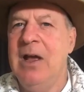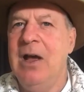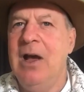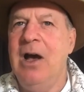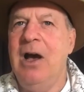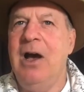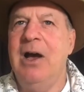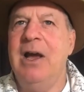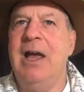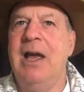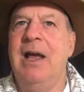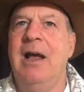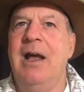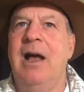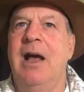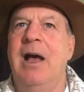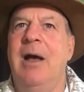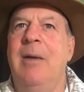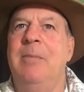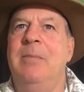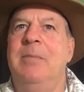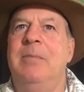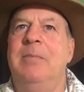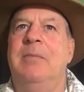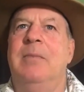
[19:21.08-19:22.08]
Okay.
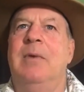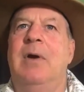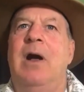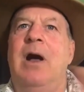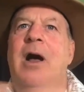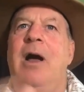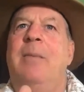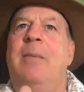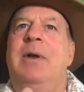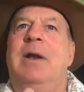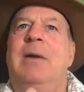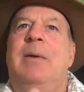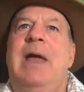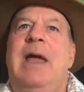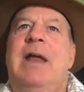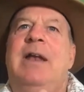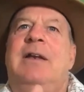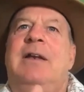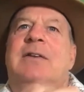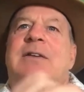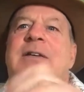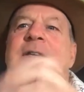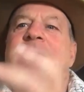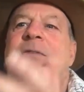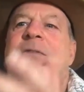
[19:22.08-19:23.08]
I'm going to
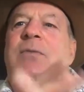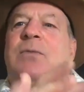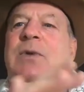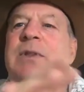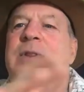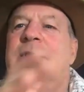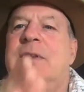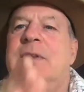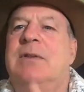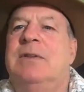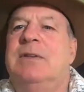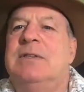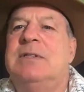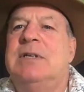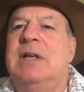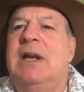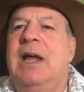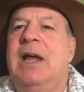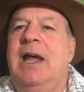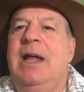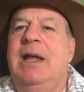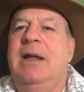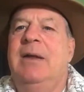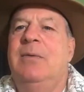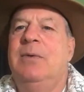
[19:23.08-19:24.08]
end with
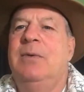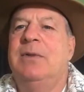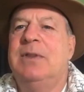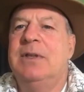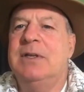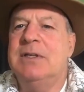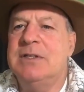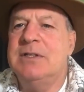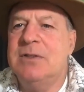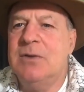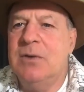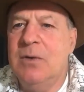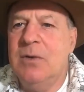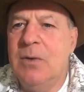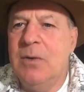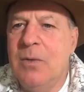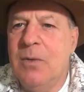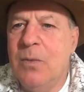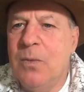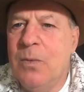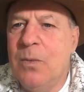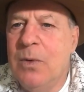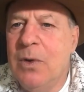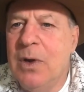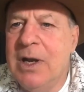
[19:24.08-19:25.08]
today with this
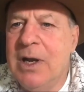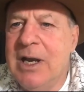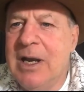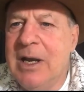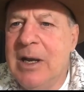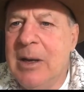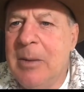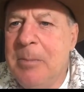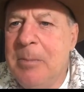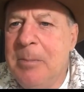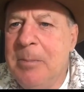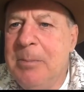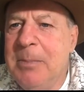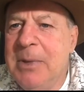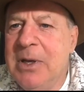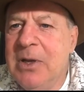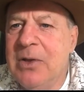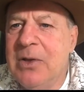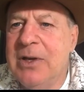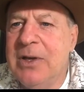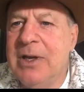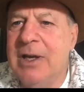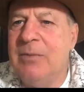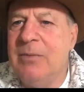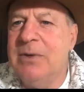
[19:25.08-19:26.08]
1
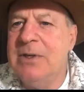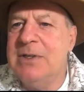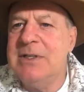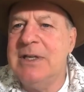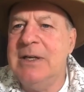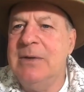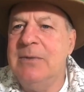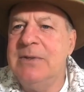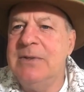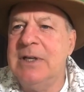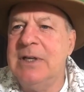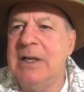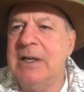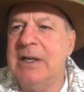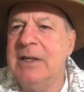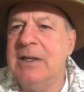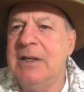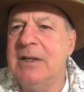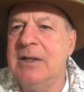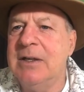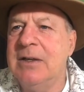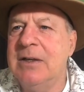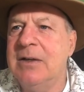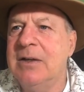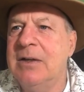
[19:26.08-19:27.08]
million. What does that one say?
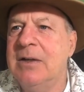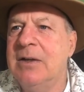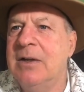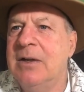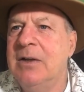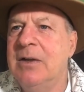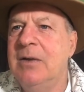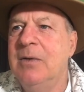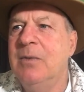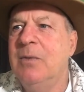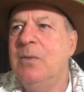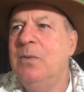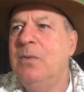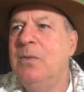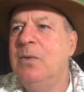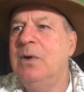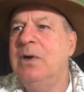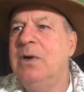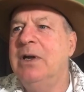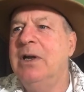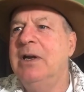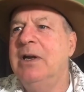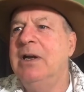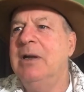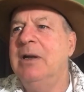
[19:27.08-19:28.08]

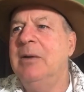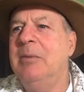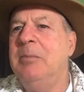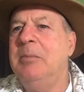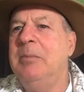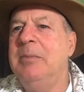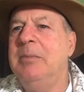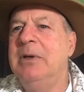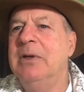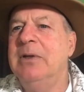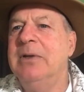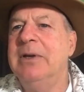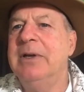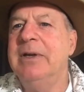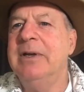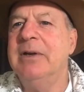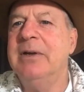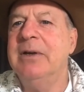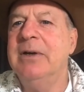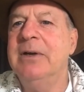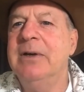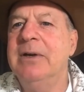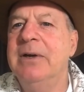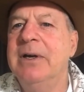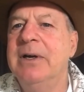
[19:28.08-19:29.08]
1 million.
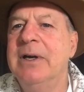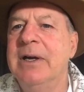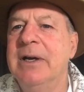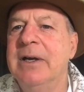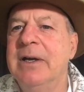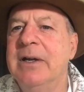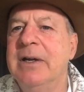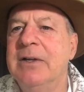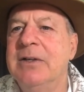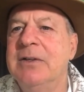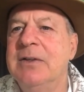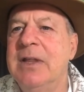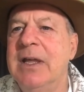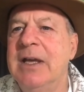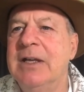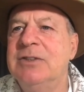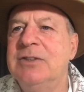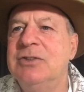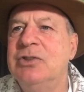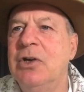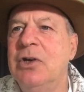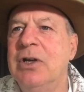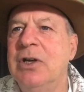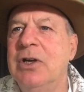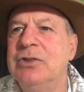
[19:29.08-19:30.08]
Okay. Thanks,
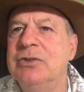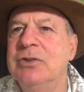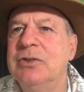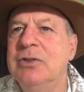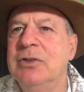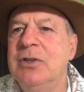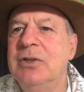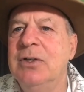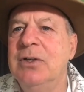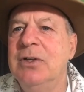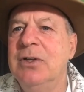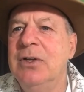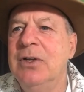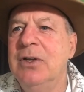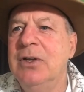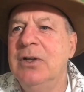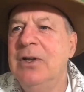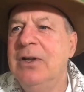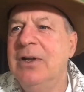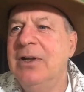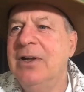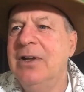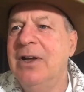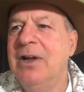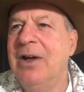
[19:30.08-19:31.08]
Josh.
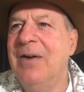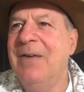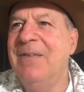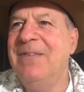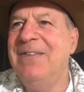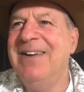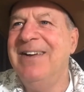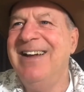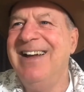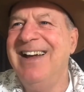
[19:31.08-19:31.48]
Okay.